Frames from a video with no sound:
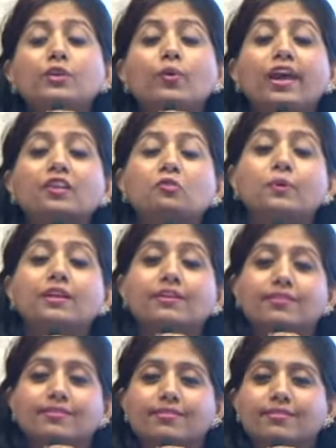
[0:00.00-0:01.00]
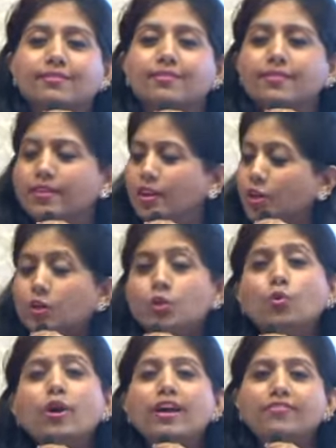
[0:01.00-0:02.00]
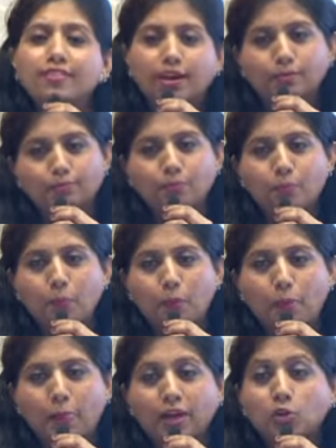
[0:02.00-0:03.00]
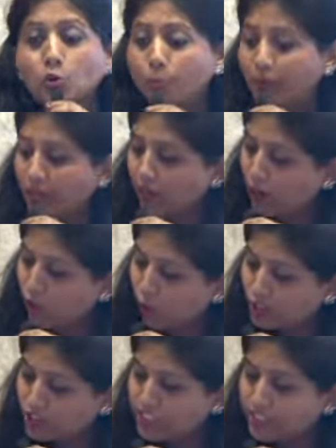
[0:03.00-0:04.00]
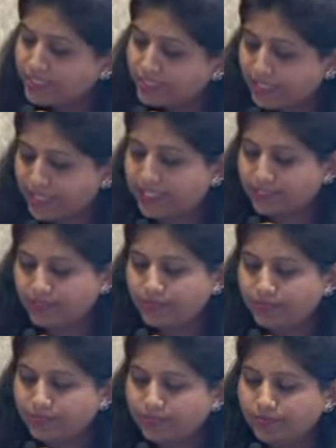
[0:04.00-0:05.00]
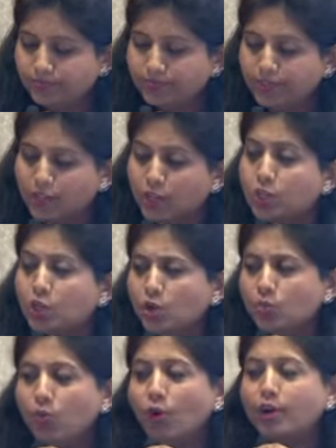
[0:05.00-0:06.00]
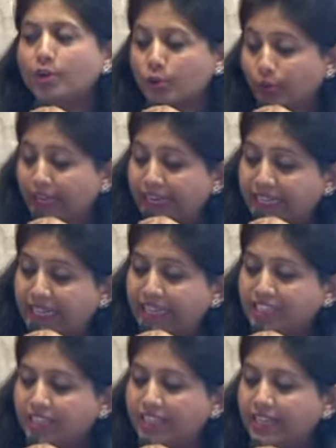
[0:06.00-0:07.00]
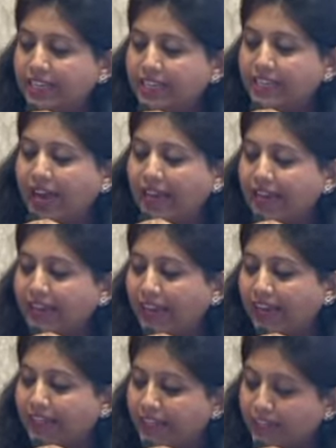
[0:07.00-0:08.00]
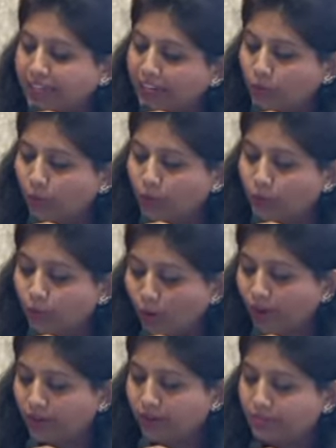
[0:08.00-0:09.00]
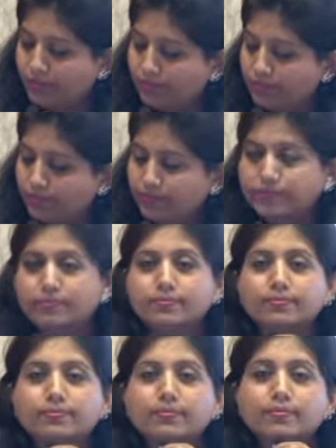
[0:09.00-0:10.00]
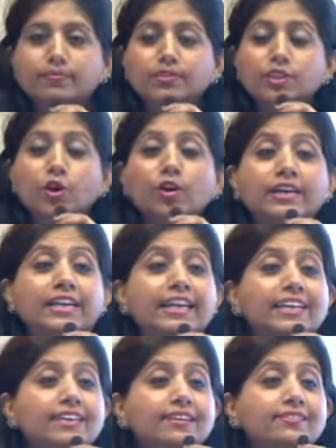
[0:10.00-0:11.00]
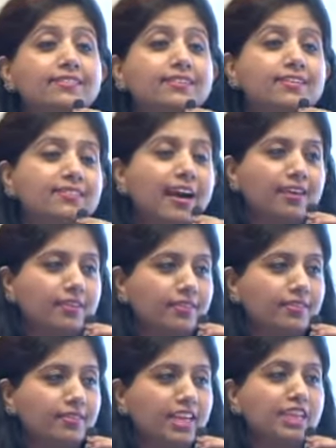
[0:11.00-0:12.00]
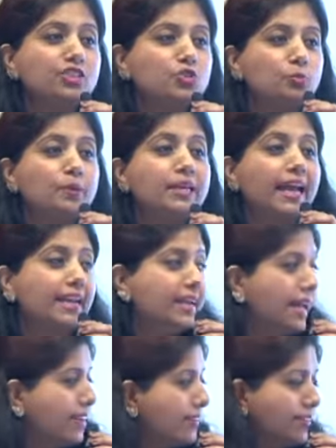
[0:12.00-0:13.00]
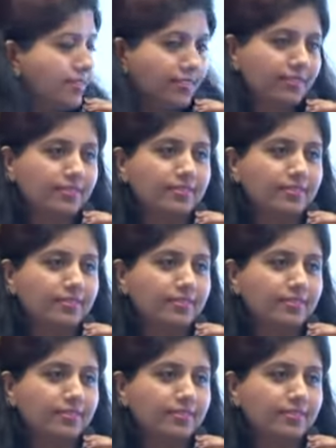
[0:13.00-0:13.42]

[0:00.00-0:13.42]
to experience. You have come to be a conscious creator. You want to intentionally direct and create what you want. Your greatest desire is to be enlightened.